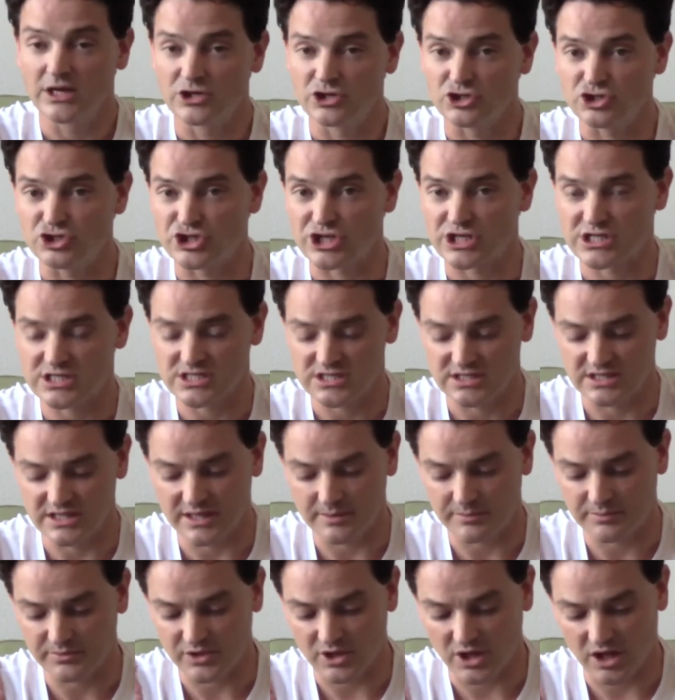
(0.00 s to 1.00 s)
just
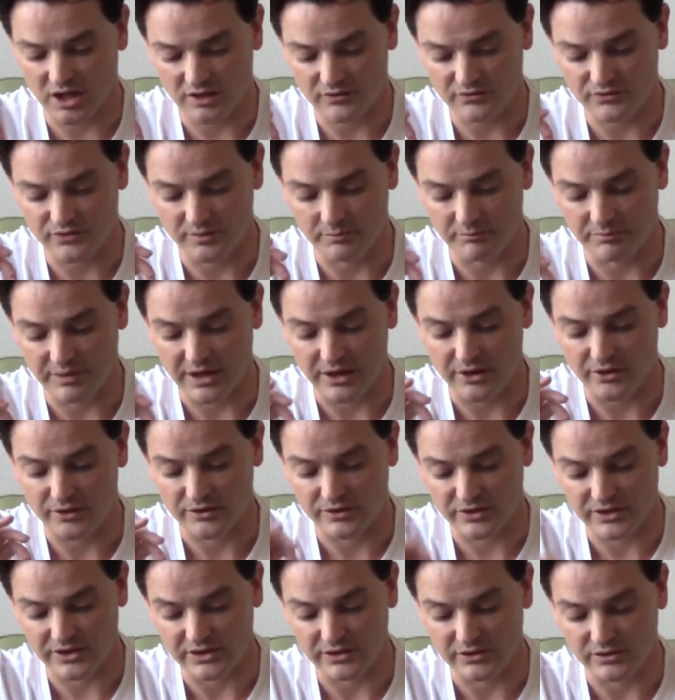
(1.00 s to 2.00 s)
nipped off the bare
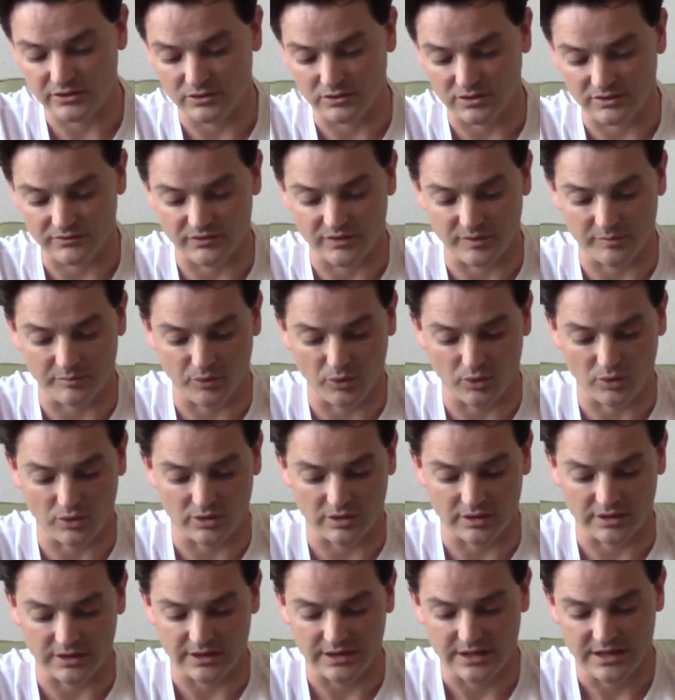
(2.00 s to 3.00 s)
heel of the
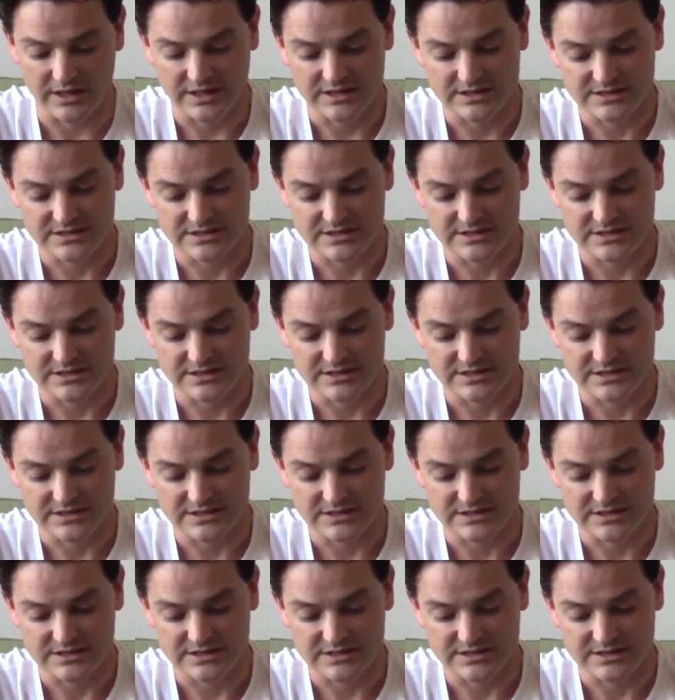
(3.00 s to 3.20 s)
boy,